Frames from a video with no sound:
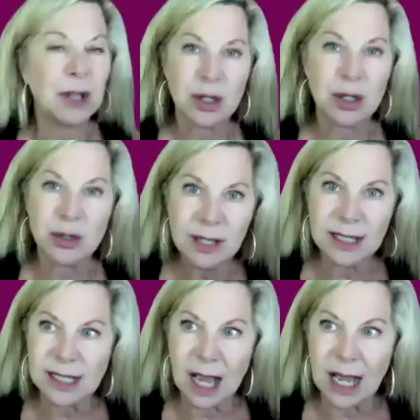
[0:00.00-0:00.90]
But the
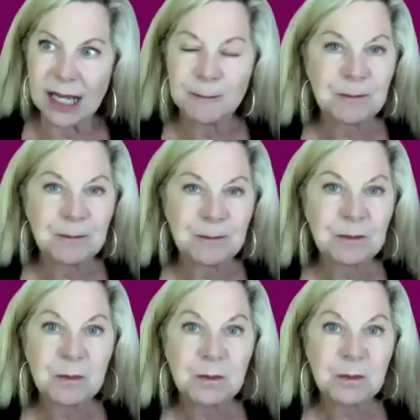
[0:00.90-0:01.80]
truth is, guys,
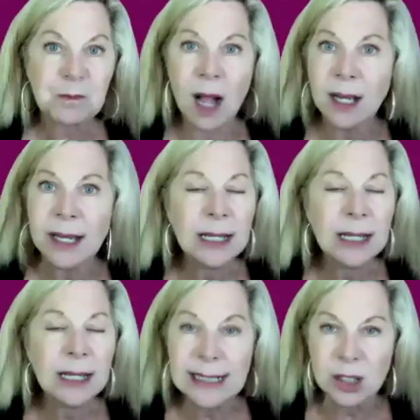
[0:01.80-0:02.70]
she's not
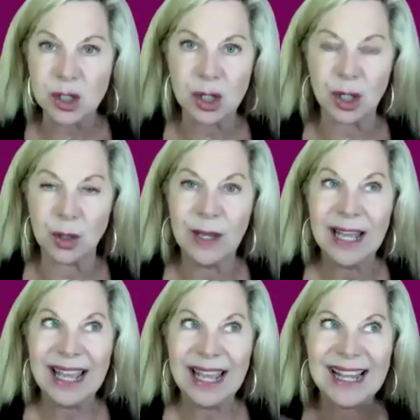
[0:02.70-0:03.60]
going to listen to
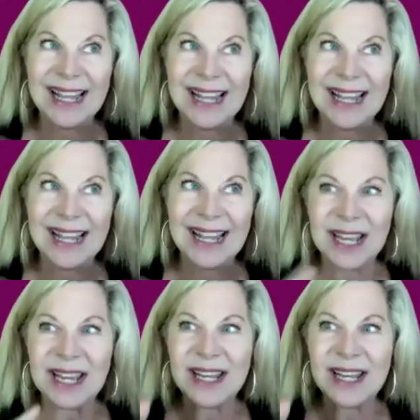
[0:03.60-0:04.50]
you. It's the old
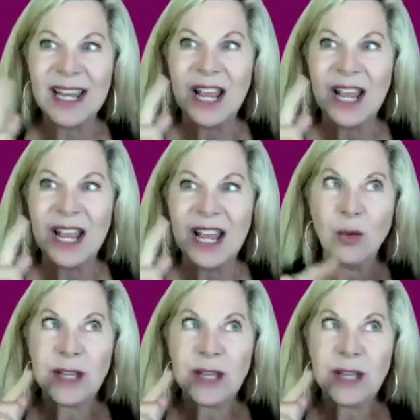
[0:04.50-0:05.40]
saying, they
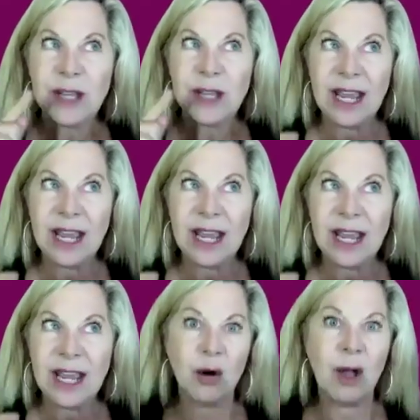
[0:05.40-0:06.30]
don't care until
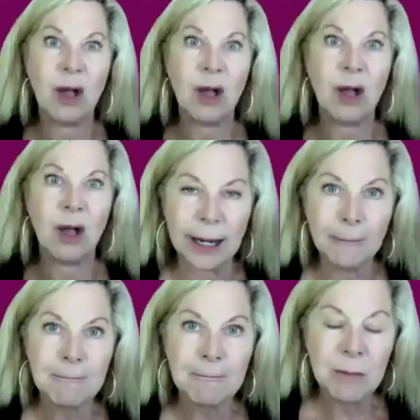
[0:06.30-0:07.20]
they know how much you
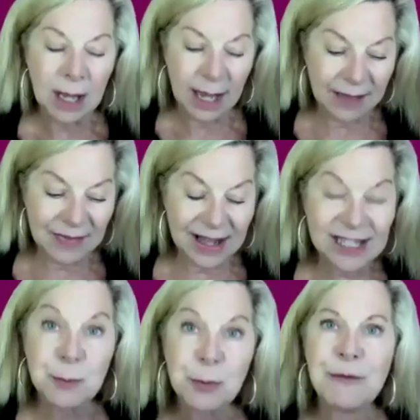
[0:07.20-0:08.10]
care.
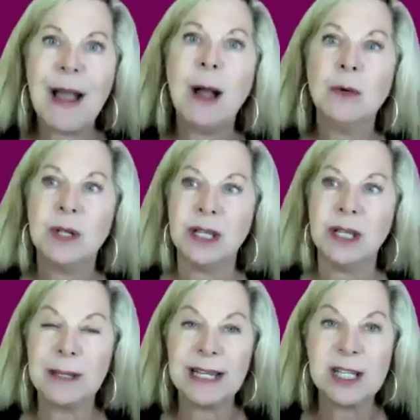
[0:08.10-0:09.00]
And that's
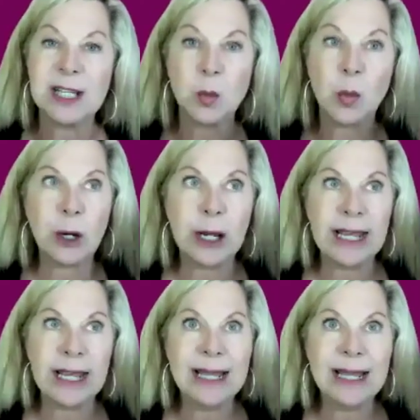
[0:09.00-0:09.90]
profound here because we
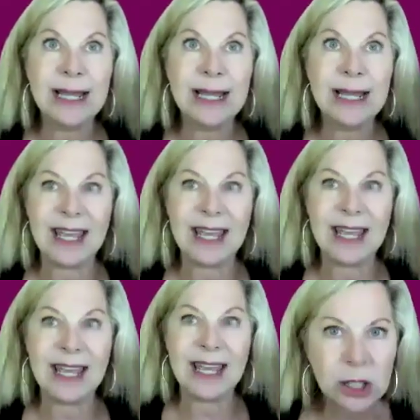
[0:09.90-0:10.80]
are in
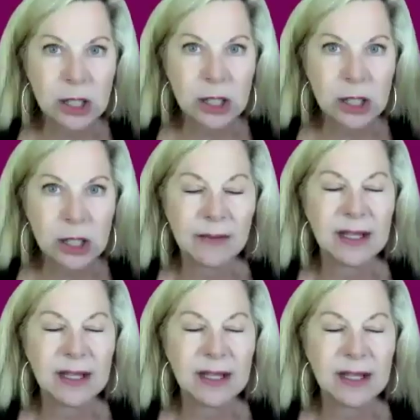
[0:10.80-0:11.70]
you heard me talking
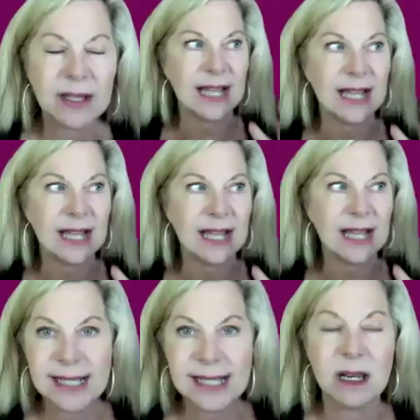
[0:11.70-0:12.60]
about this. I
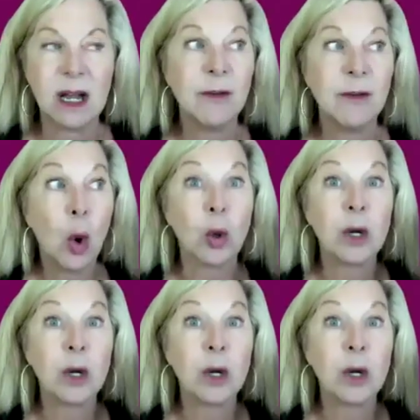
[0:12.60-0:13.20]
can't say it enough.